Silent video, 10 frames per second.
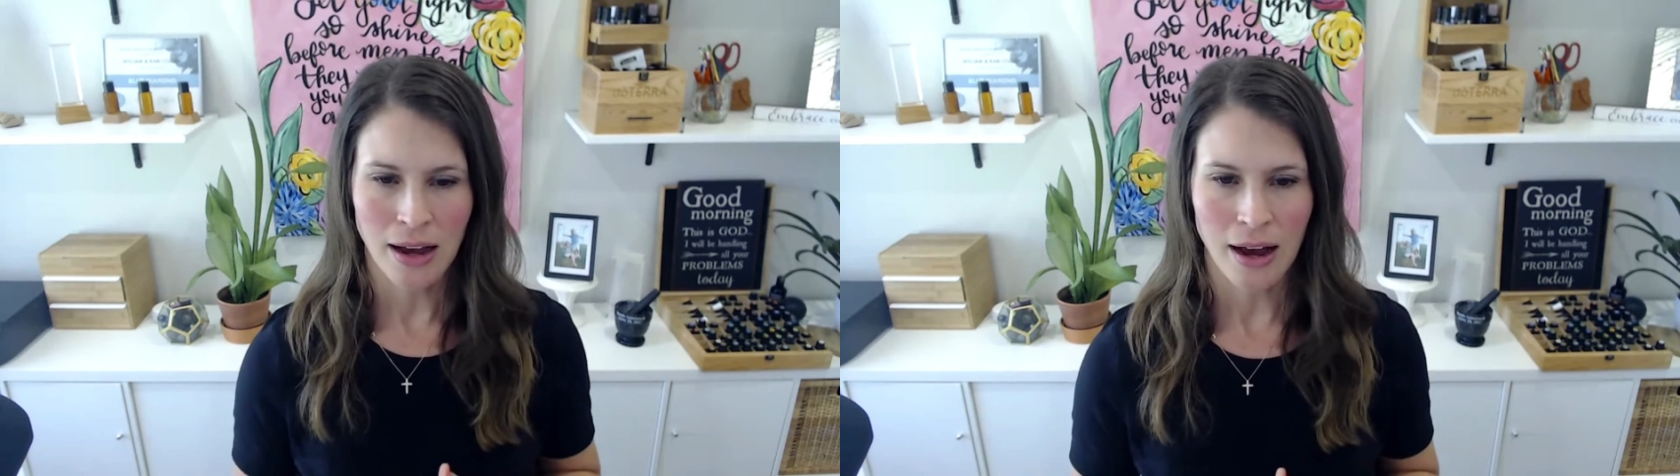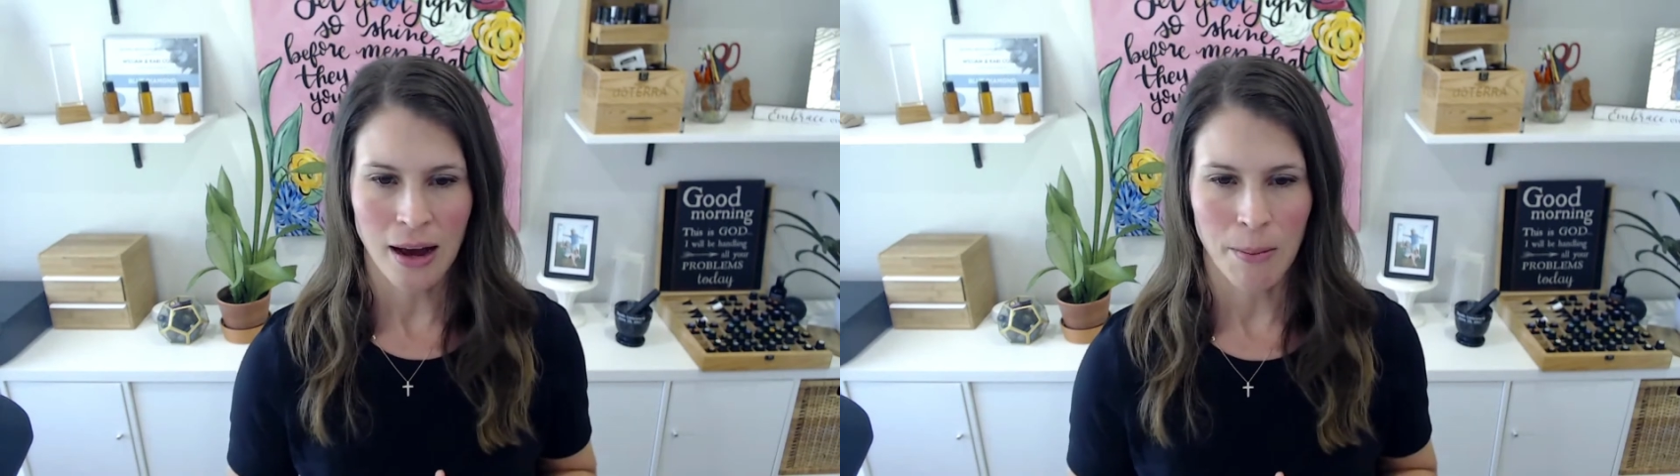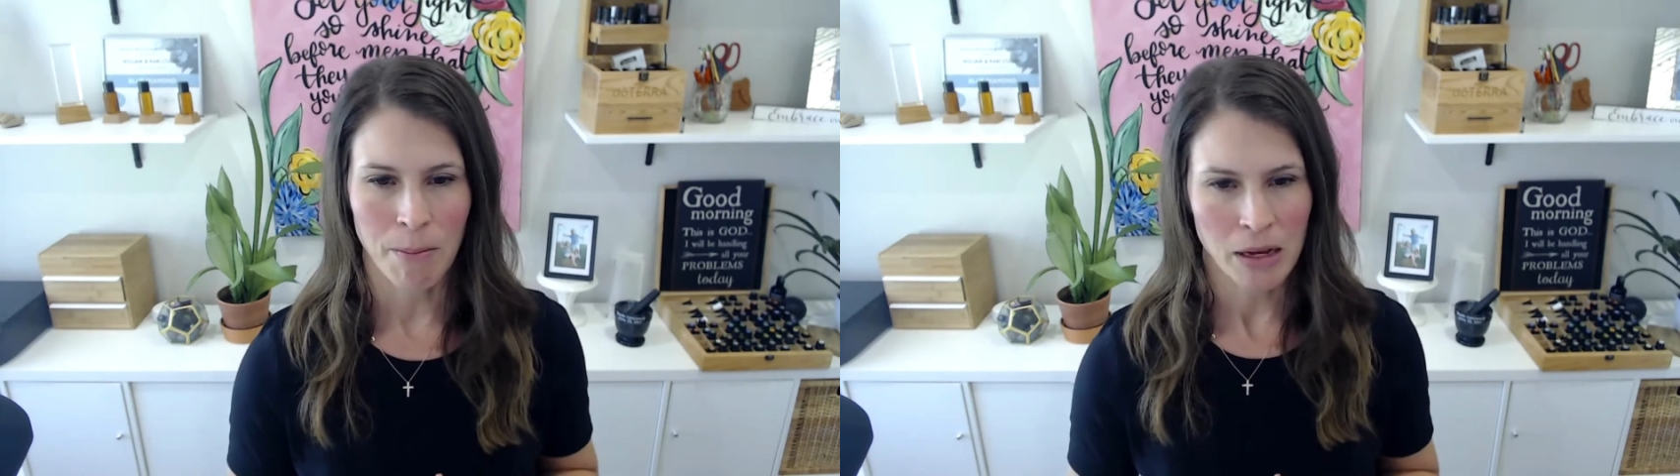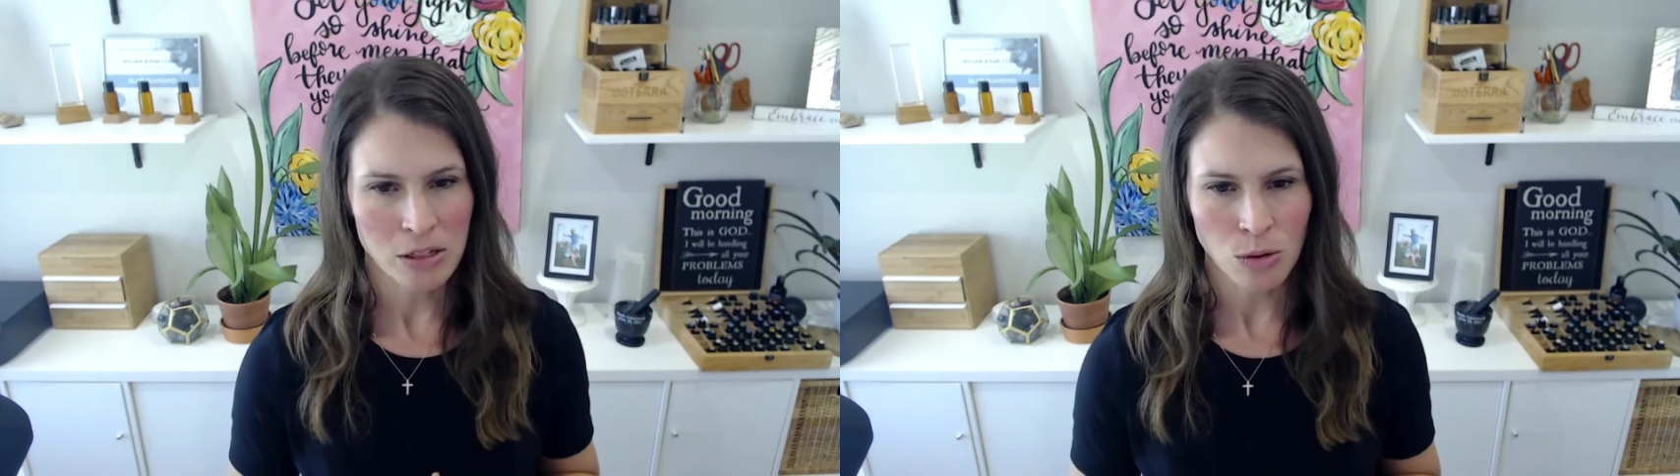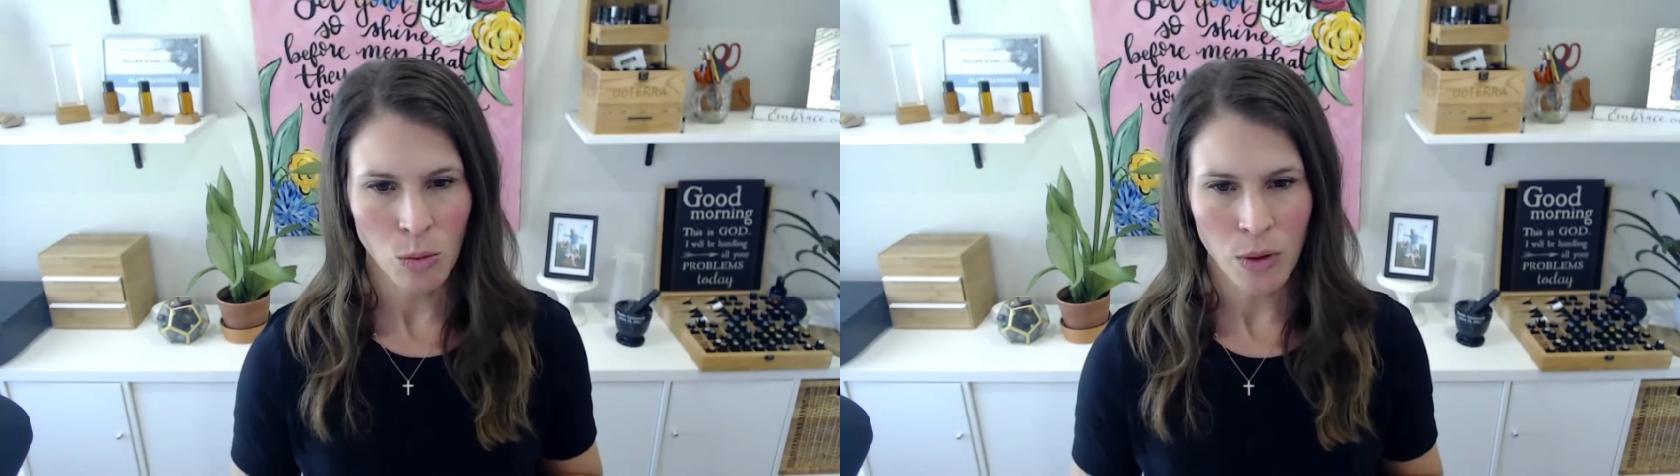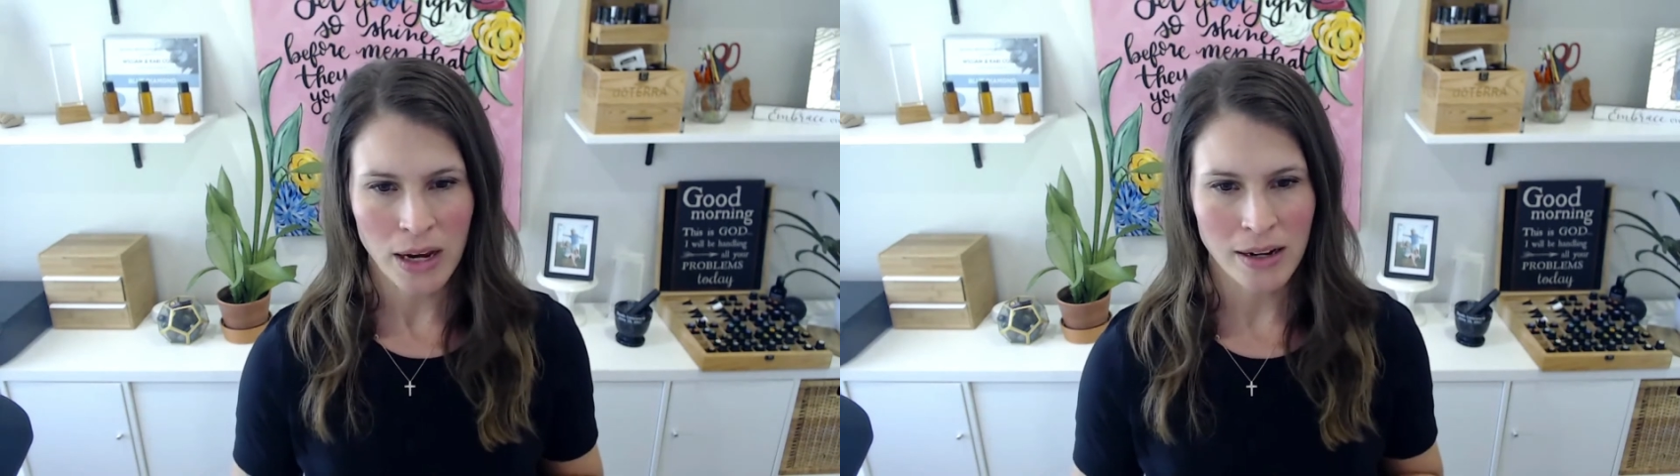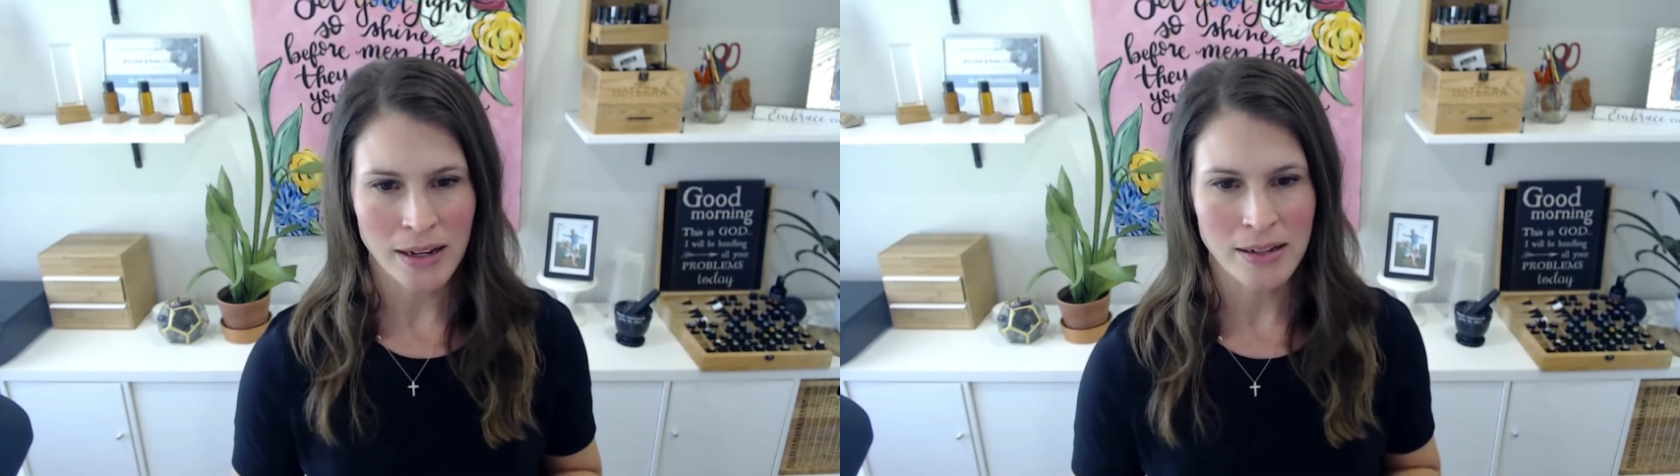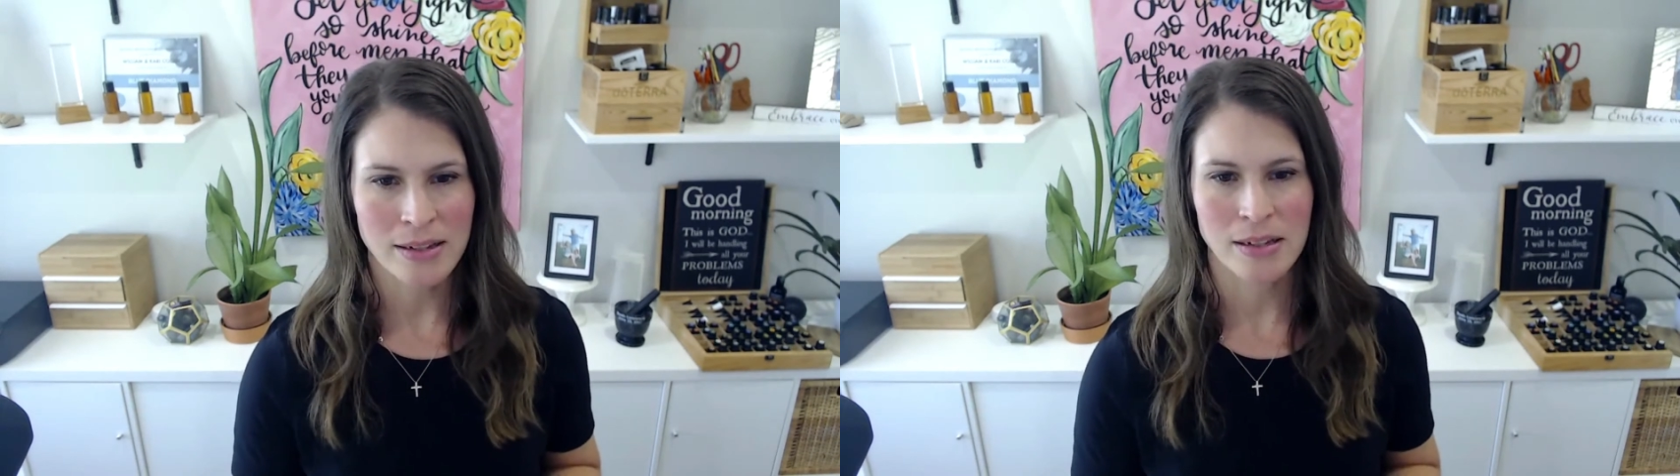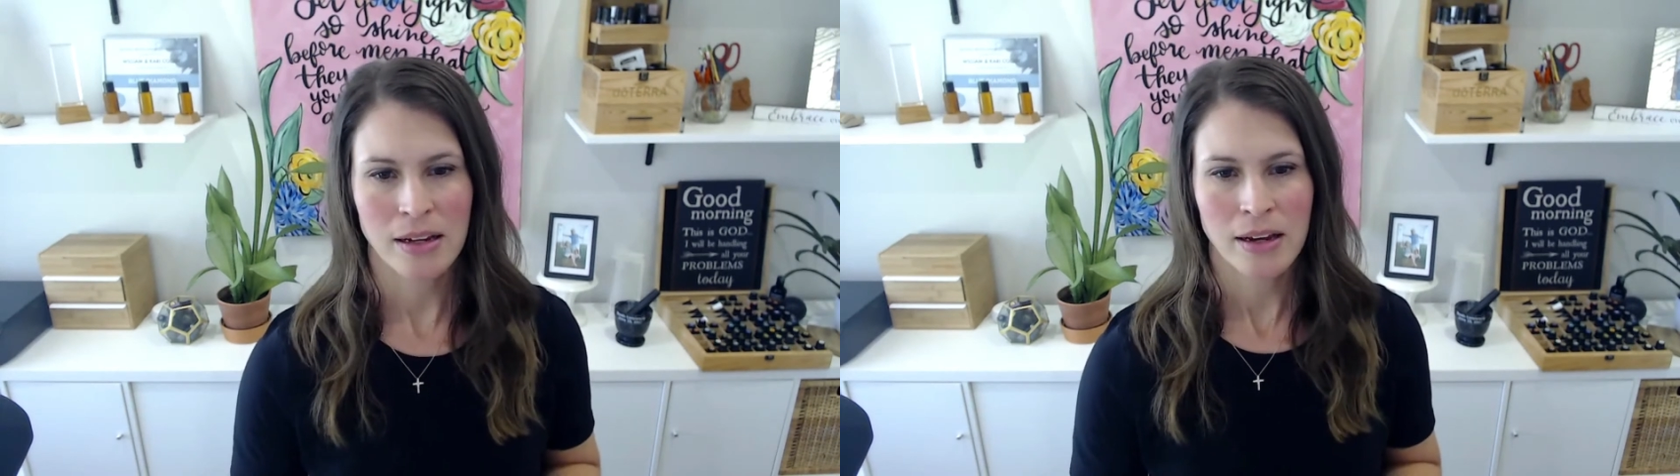muscle weakness,